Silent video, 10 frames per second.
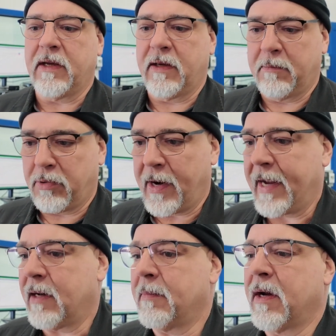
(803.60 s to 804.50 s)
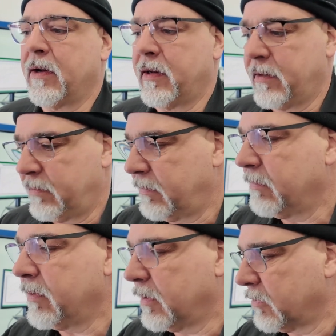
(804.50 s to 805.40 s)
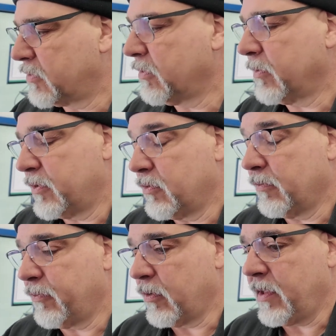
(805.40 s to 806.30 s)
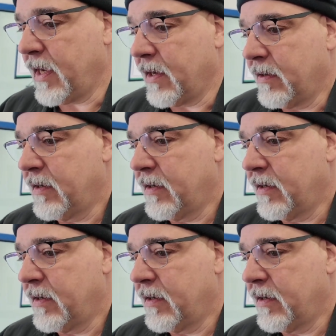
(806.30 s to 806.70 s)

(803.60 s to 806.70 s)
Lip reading: it and bragging about it, you know, so on and so forth. Yeah.